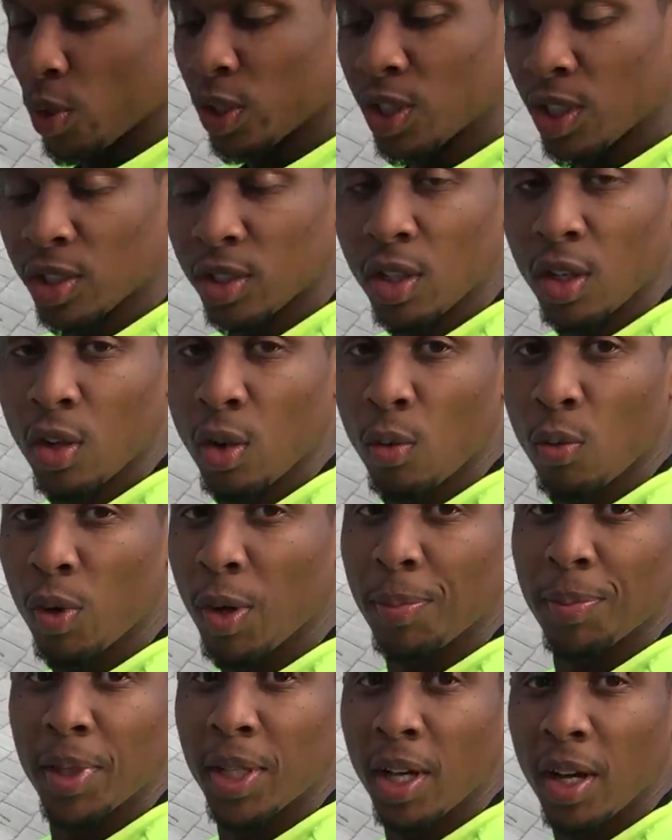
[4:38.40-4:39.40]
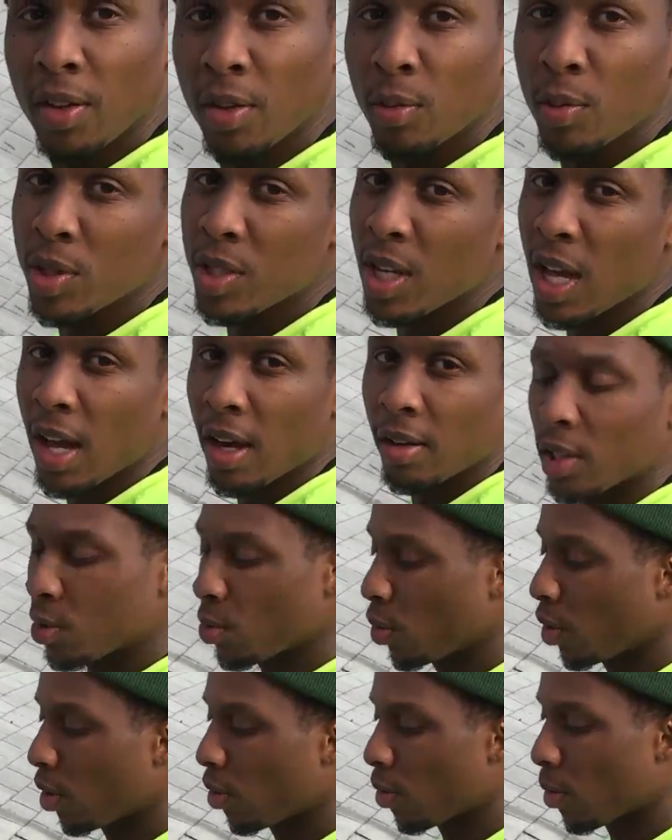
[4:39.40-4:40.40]
we're just gonna rip the other ones out because
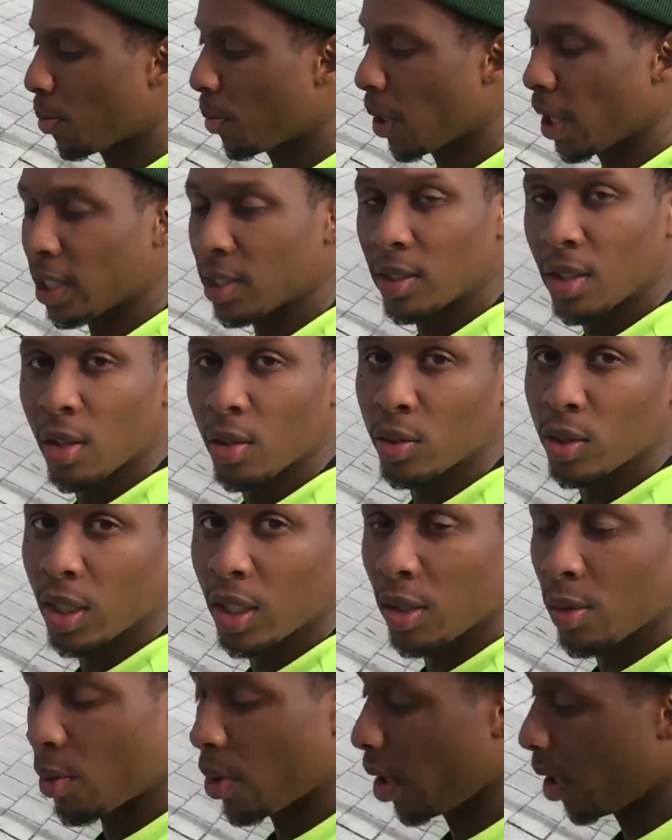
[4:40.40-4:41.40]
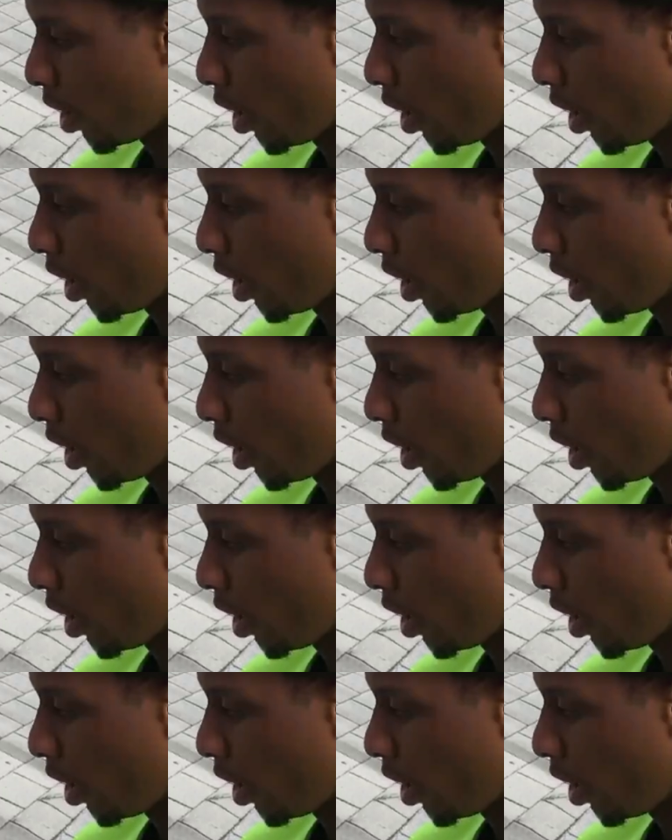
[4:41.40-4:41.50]
we're gonna replace those anyway.